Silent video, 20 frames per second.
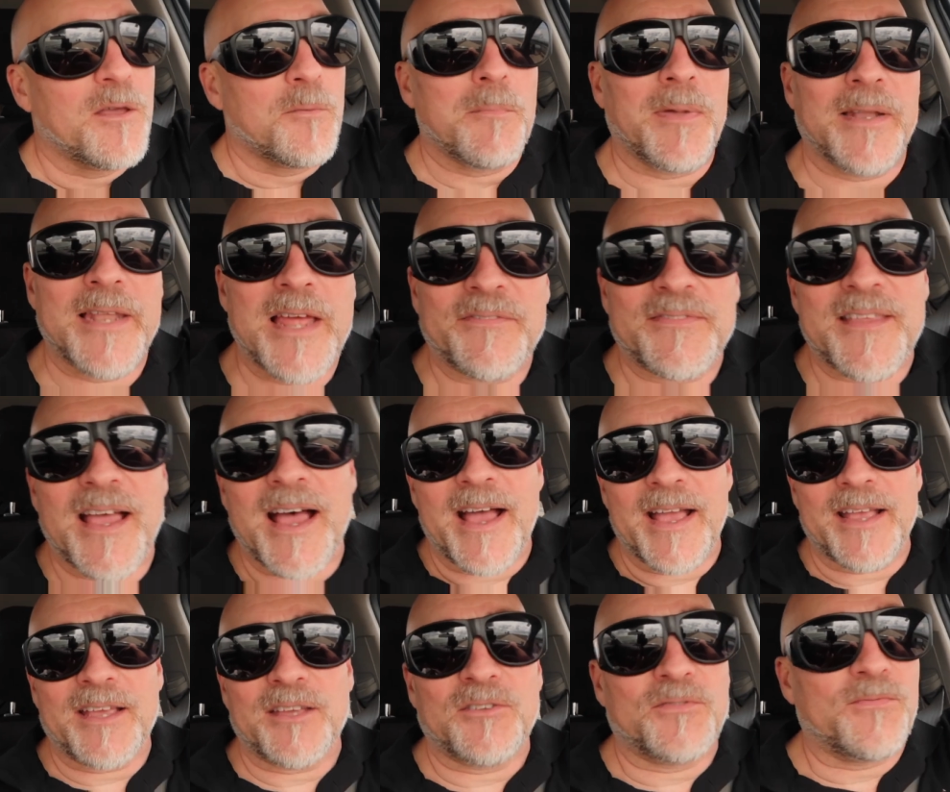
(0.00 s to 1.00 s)
my left
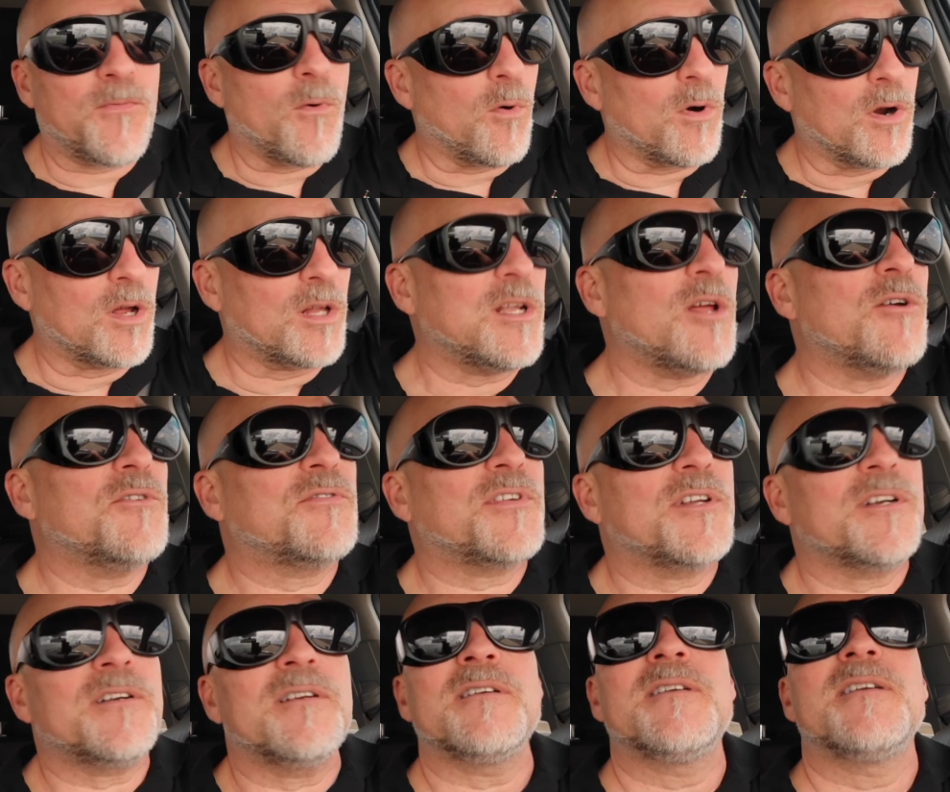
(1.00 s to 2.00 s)
eye is for
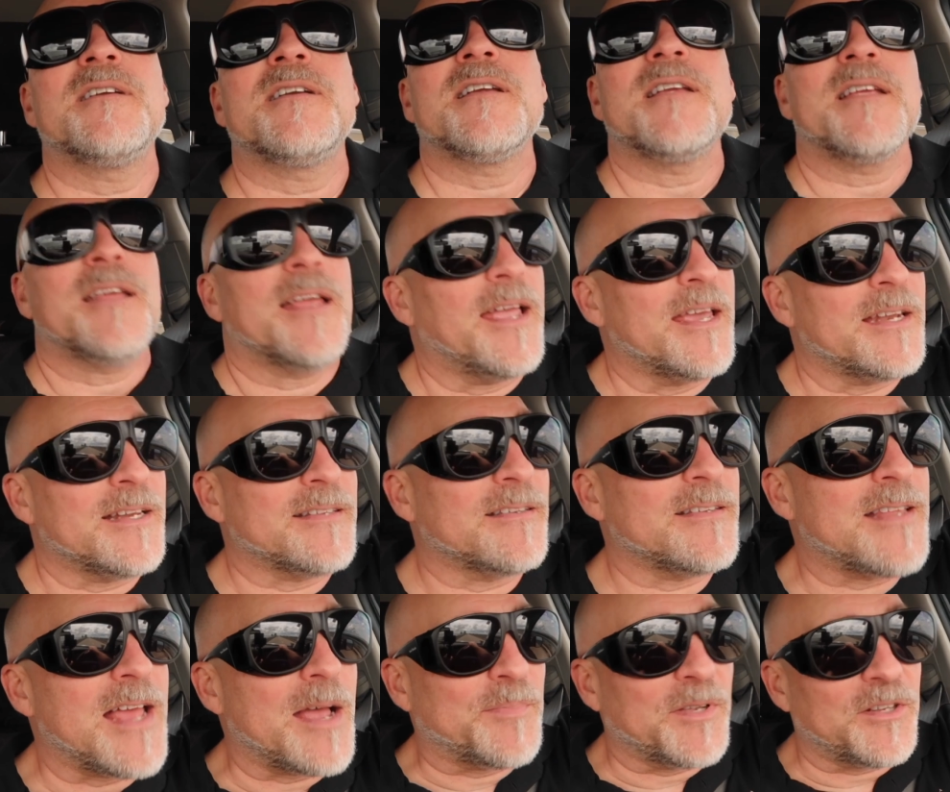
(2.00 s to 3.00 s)
closer, and it's
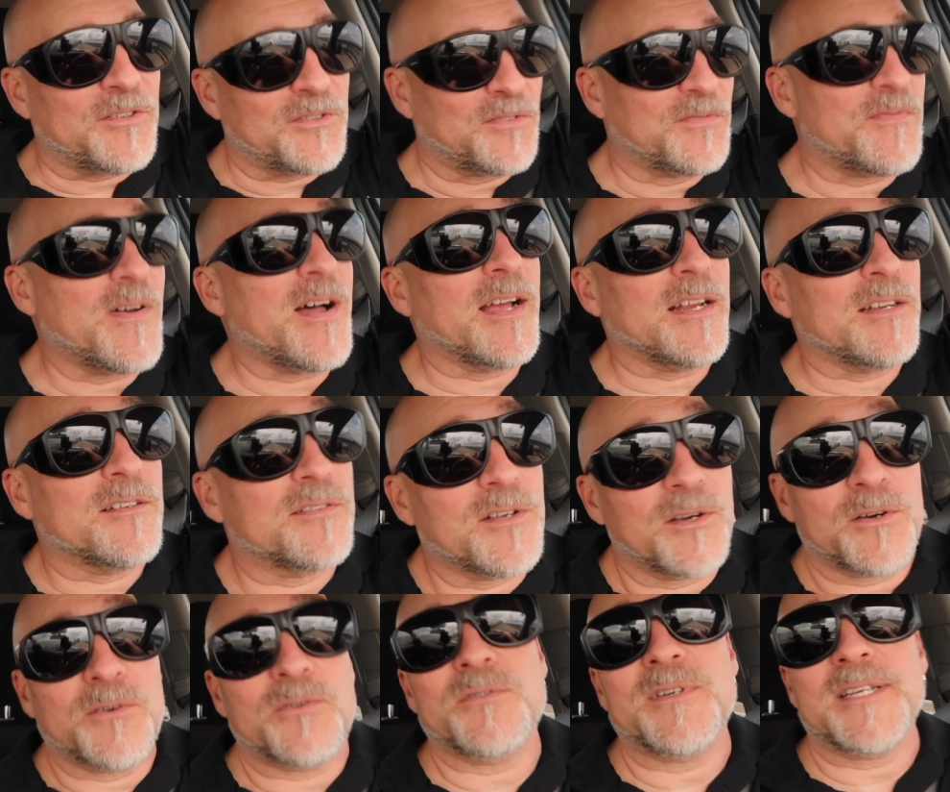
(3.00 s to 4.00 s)
adapting just fine.
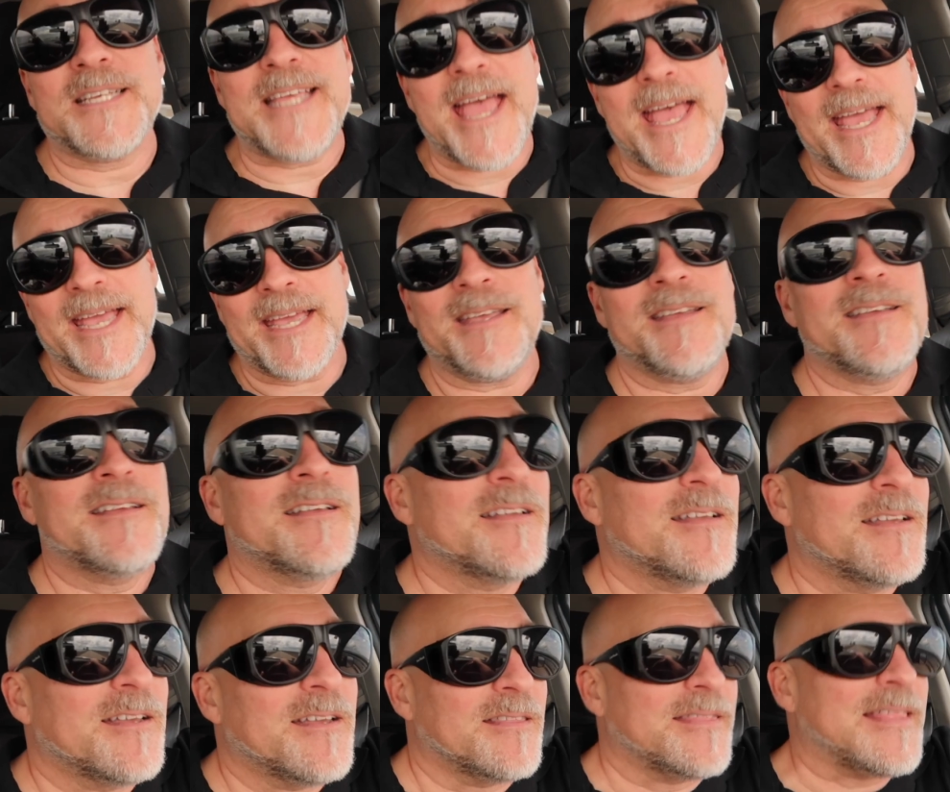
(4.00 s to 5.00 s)
So, yay,
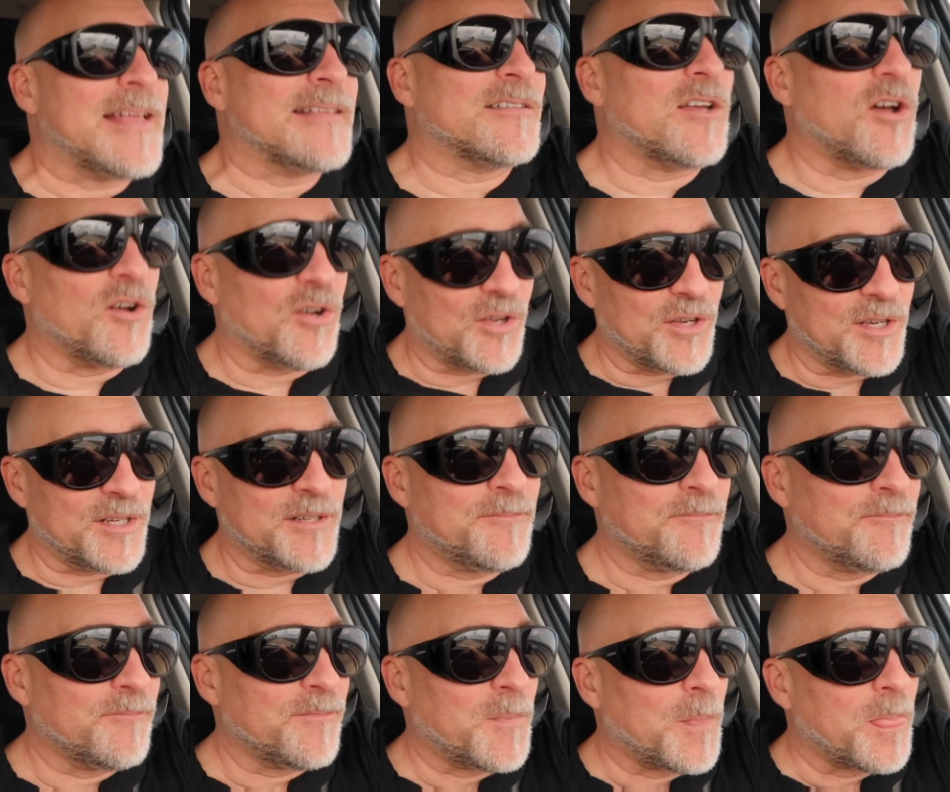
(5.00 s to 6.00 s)
that's all good.
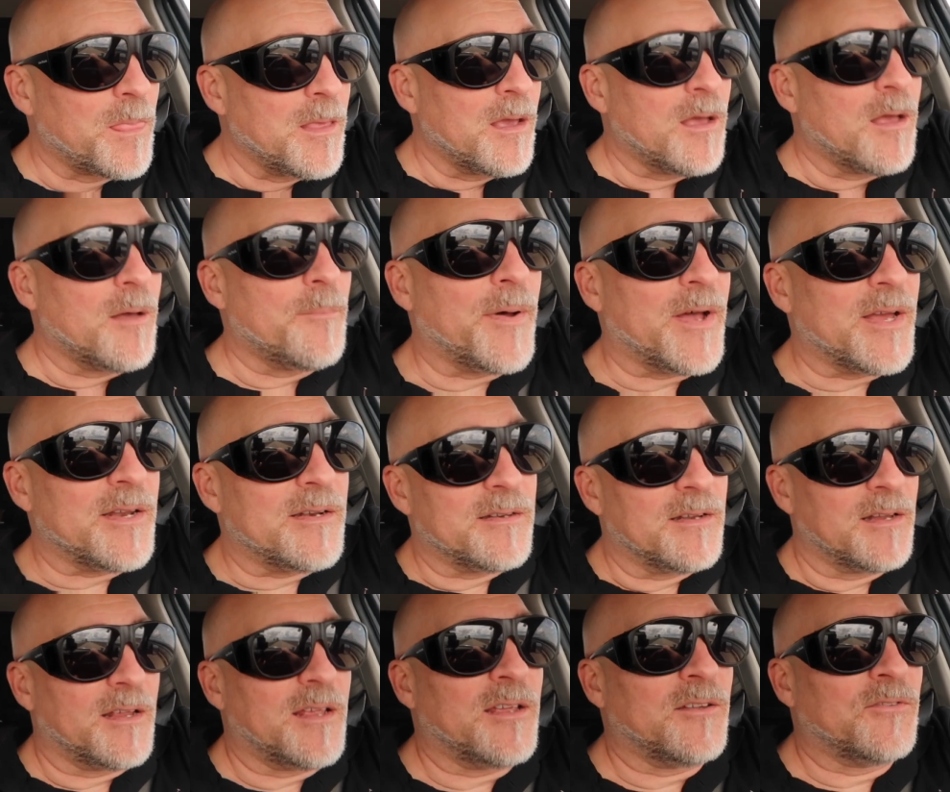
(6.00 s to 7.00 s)
But
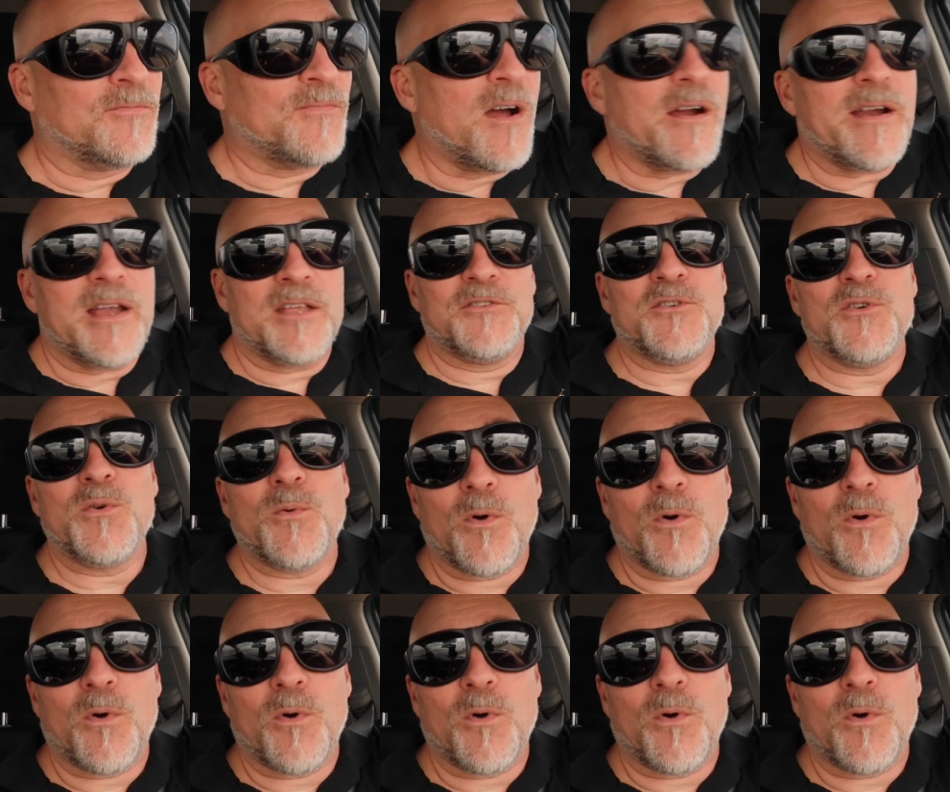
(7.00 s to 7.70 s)
as far as New